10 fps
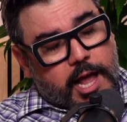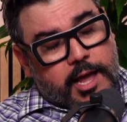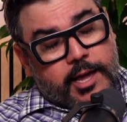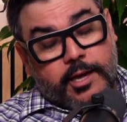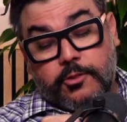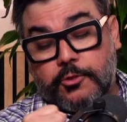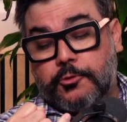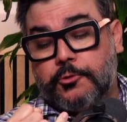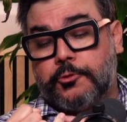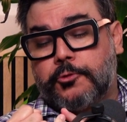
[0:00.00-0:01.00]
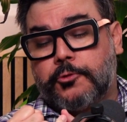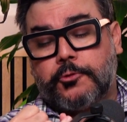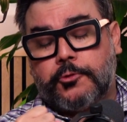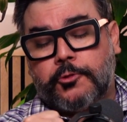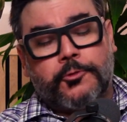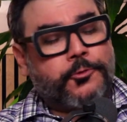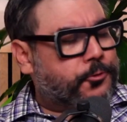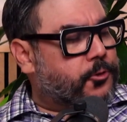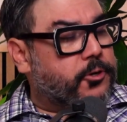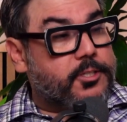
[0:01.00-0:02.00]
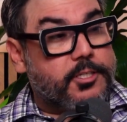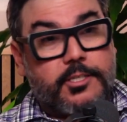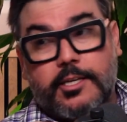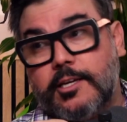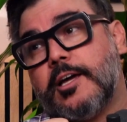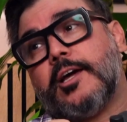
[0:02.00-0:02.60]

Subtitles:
I look to see,